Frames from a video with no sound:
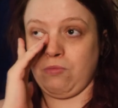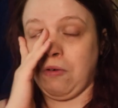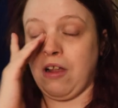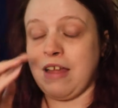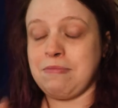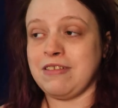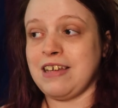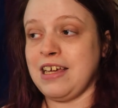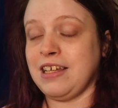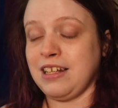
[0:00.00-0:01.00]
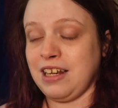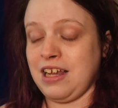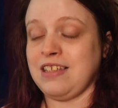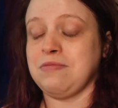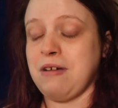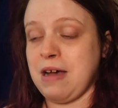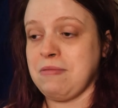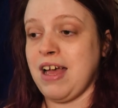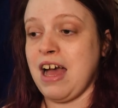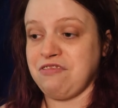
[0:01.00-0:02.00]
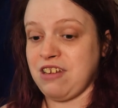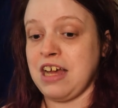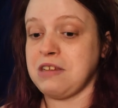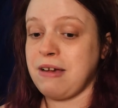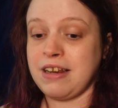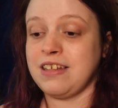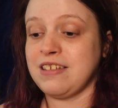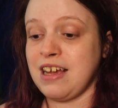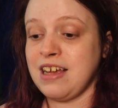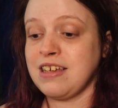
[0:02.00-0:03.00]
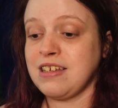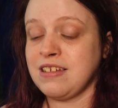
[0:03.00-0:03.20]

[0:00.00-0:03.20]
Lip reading: While I've been taking clonazepam, I haven't had a panic attack.